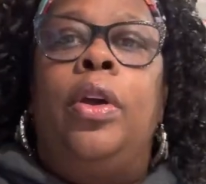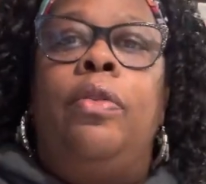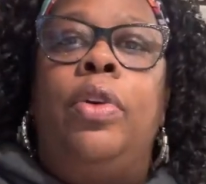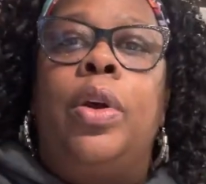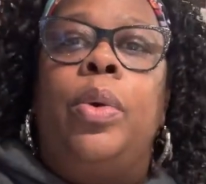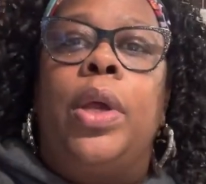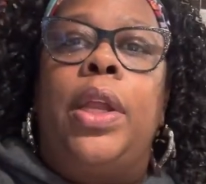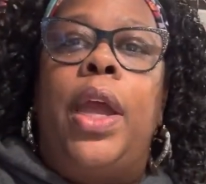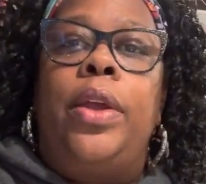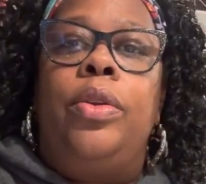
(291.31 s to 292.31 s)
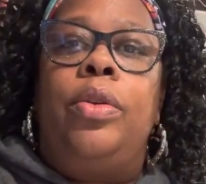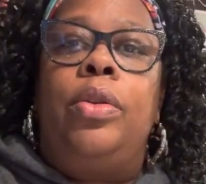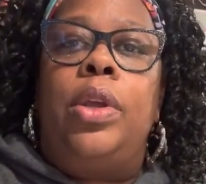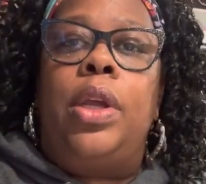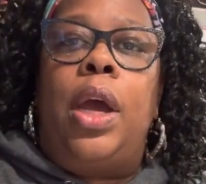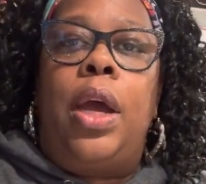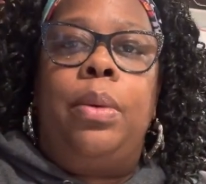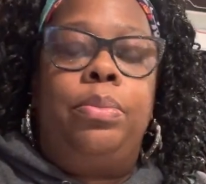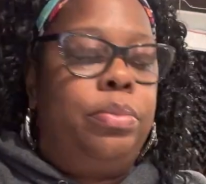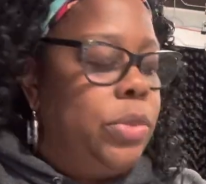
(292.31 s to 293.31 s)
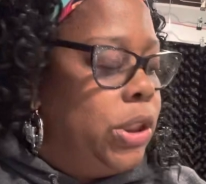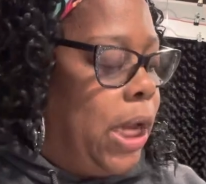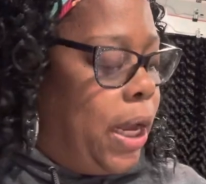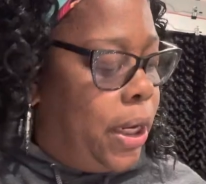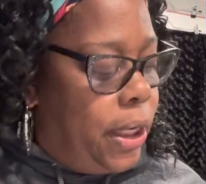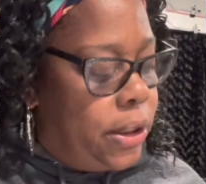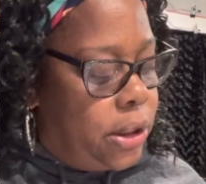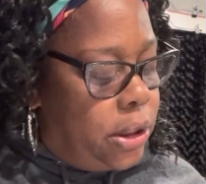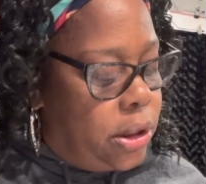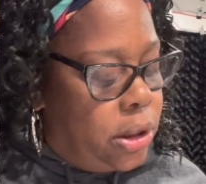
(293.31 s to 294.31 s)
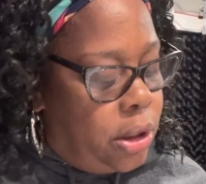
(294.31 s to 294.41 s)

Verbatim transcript: real quickly how you do the um, shot glasses